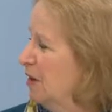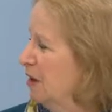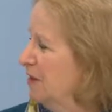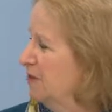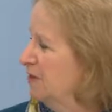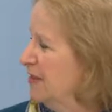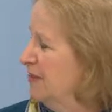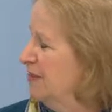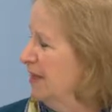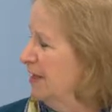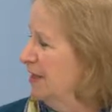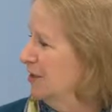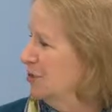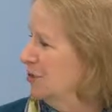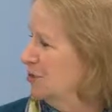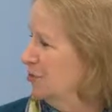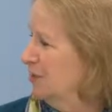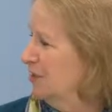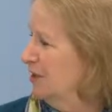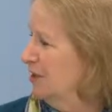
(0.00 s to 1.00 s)
month, and they
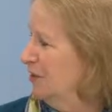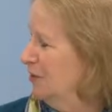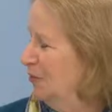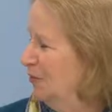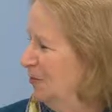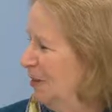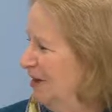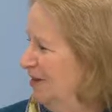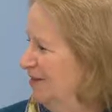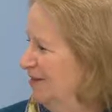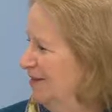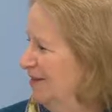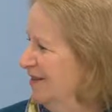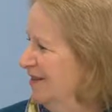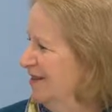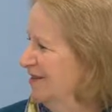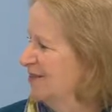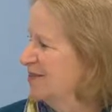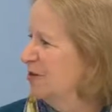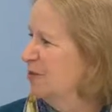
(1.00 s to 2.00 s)
enjoyed it
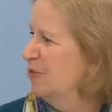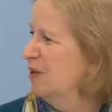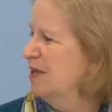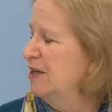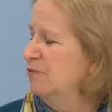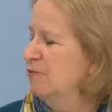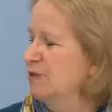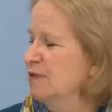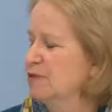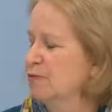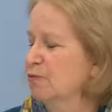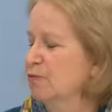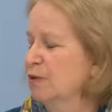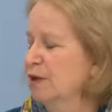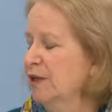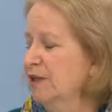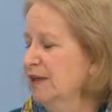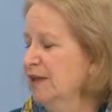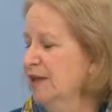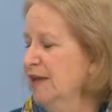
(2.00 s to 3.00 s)
greatly. So he was
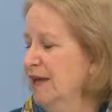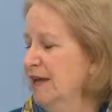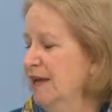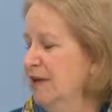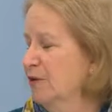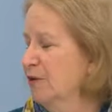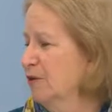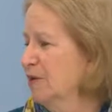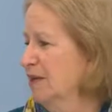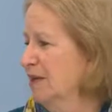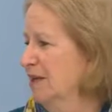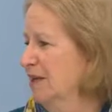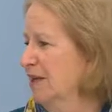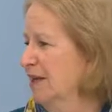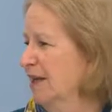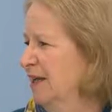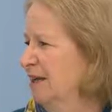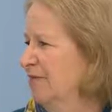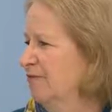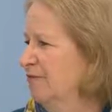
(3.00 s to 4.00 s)
really
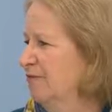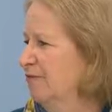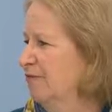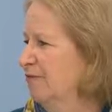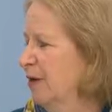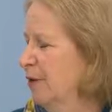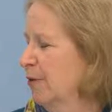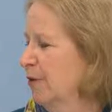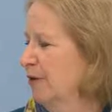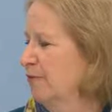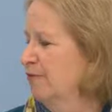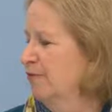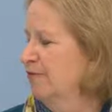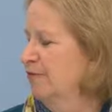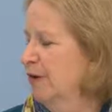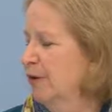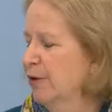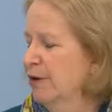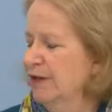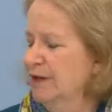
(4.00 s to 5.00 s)
entertaining and very,
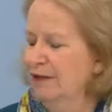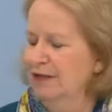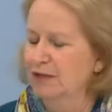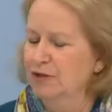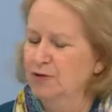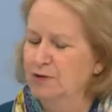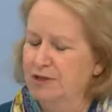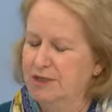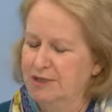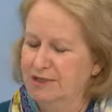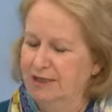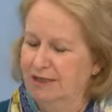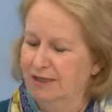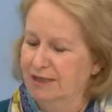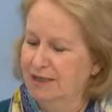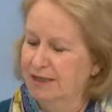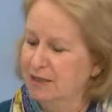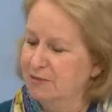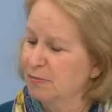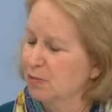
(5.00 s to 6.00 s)
very interesting
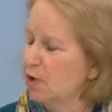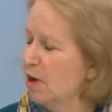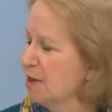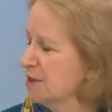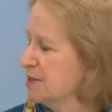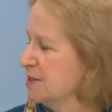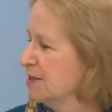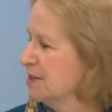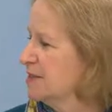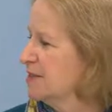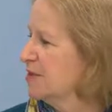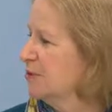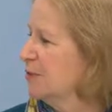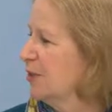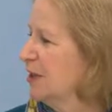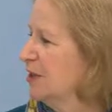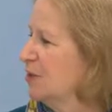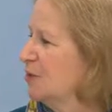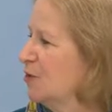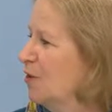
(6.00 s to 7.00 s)
in his process, the
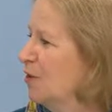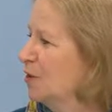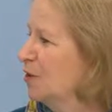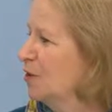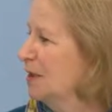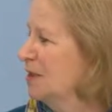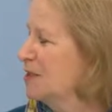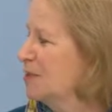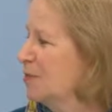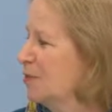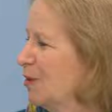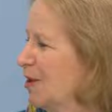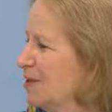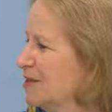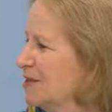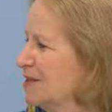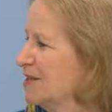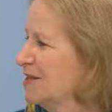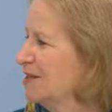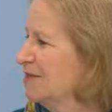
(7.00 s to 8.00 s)
way he talked about his
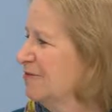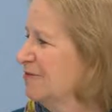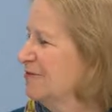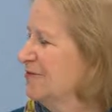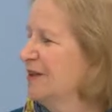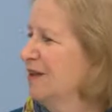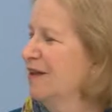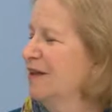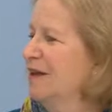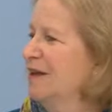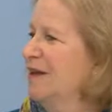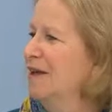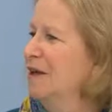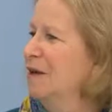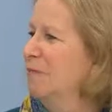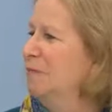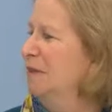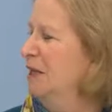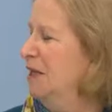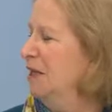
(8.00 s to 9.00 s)
process of
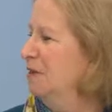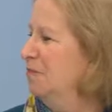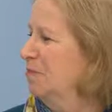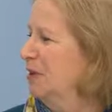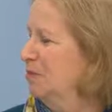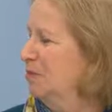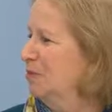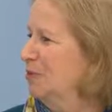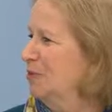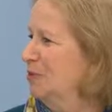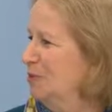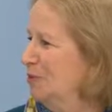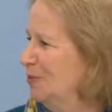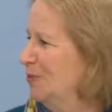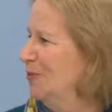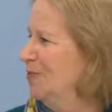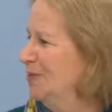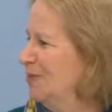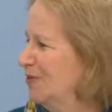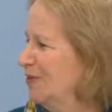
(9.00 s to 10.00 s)
meeting people,
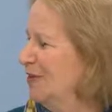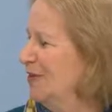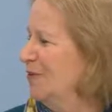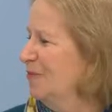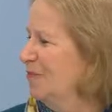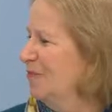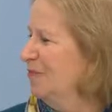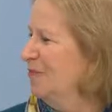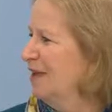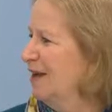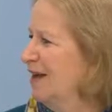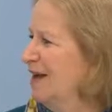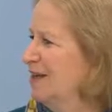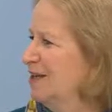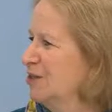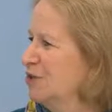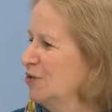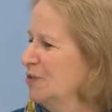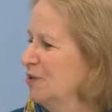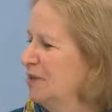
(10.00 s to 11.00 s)
too. So I
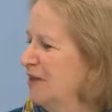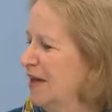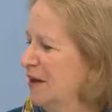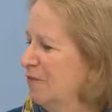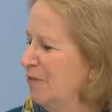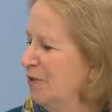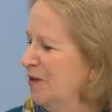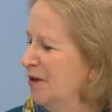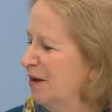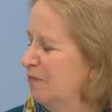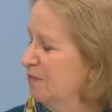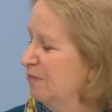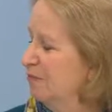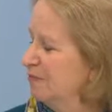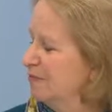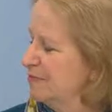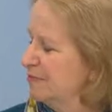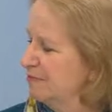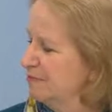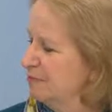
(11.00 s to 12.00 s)
enjoyed that one.
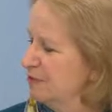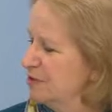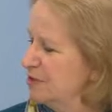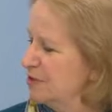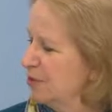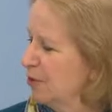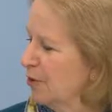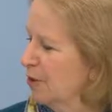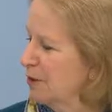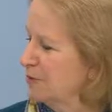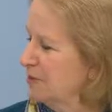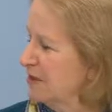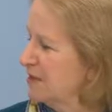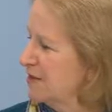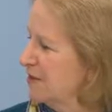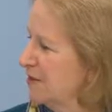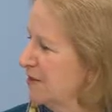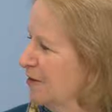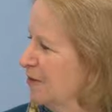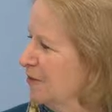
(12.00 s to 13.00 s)
I was sorry to
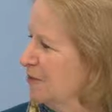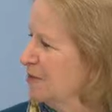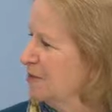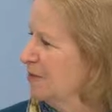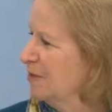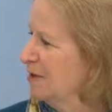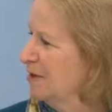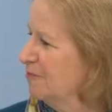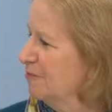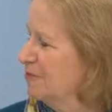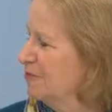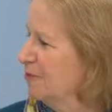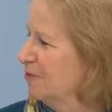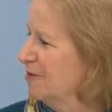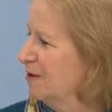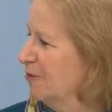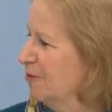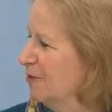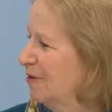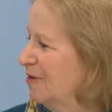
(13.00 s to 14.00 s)
miss the others, but I'm sure
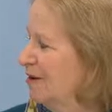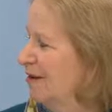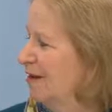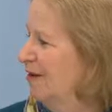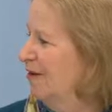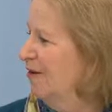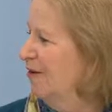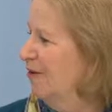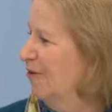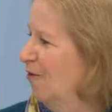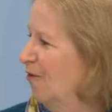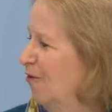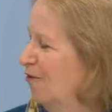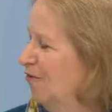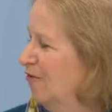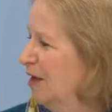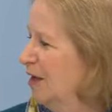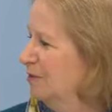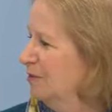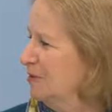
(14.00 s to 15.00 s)
they were
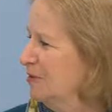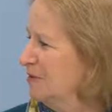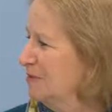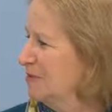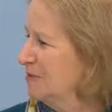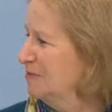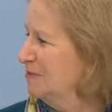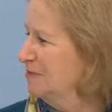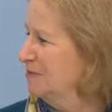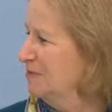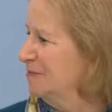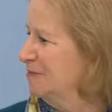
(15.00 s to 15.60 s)
all fabulous.